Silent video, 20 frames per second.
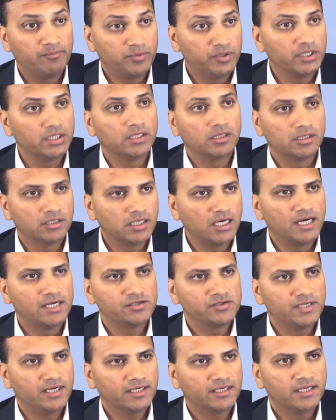particular
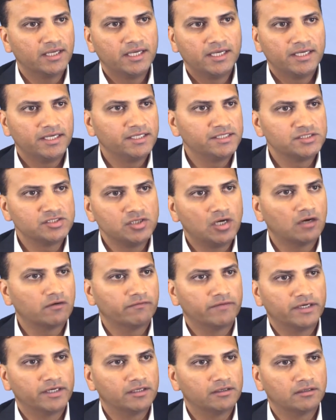contract is not
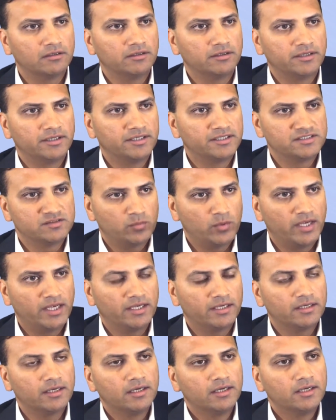very clear and it's
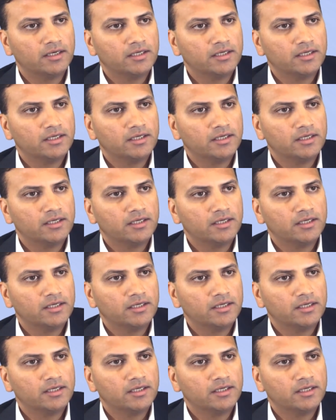vague.